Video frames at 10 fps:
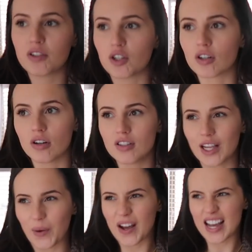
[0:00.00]
it was a girl,
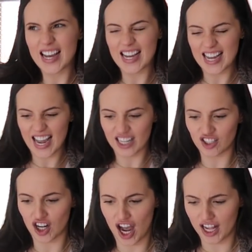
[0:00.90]
so I
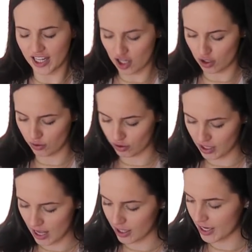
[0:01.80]
just got like a neutral
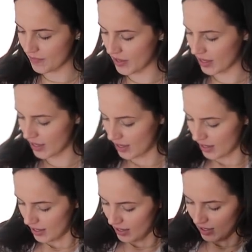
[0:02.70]
color.
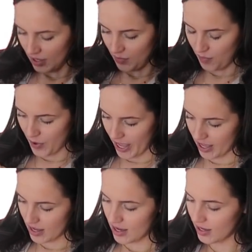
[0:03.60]
But,